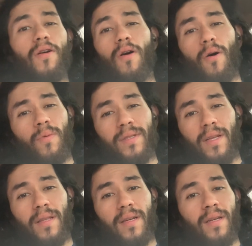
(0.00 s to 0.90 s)
Always
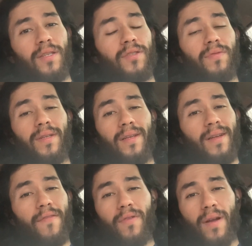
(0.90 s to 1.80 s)
ended in injury.
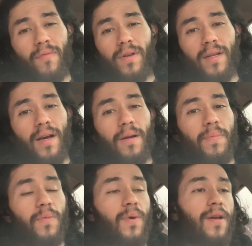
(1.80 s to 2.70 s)
Never really got up
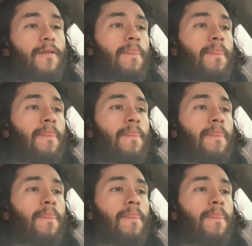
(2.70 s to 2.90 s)
in weight.